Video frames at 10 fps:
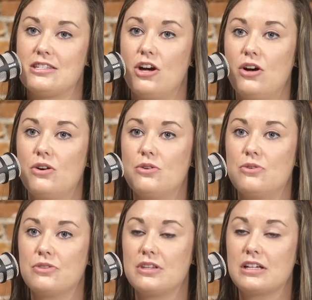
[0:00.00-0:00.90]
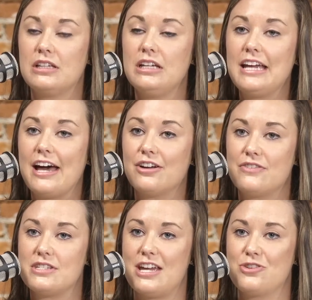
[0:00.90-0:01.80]
So the cleaning out
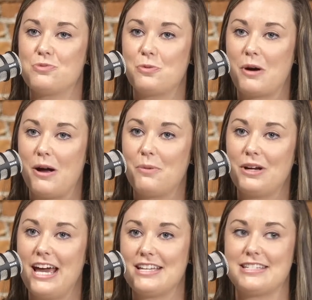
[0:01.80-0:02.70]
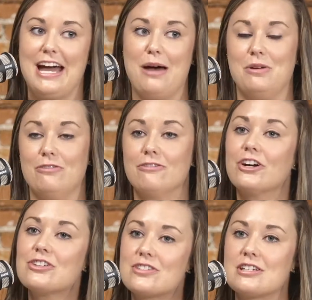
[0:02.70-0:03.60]
of the tangible property has to happen
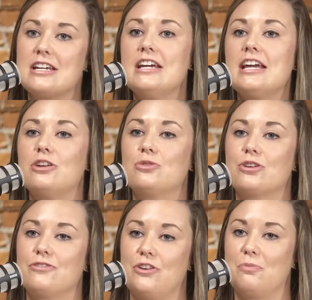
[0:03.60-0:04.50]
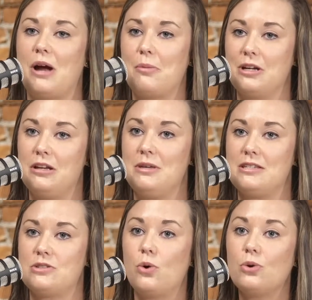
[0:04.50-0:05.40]
first in order for the property to be
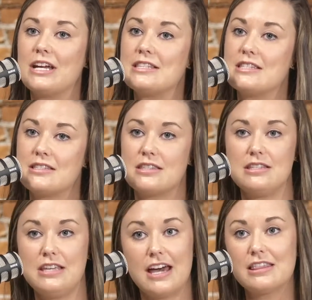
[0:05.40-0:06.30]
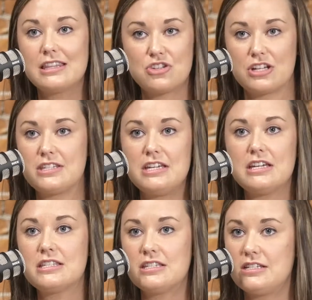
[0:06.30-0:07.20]
sold. And yet the
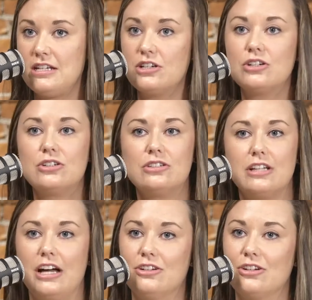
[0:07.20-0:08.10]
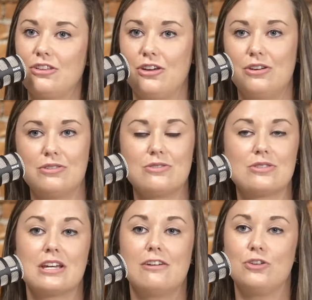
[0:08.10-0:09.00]
trustee is still under
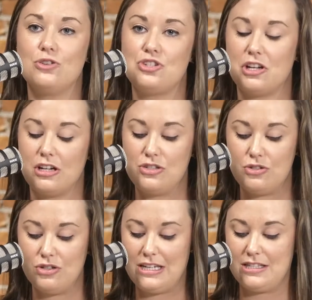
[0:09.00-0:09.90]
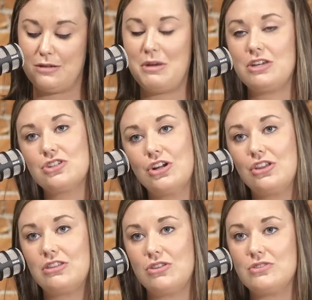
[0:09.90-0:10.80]
those fiduciary duties to make sure
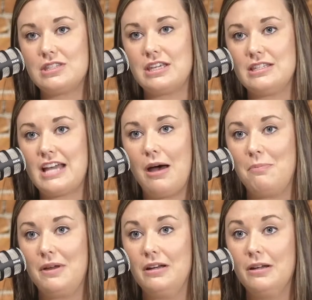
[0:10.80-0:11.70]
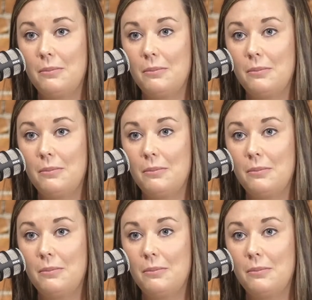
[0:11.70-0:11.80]
that those things happen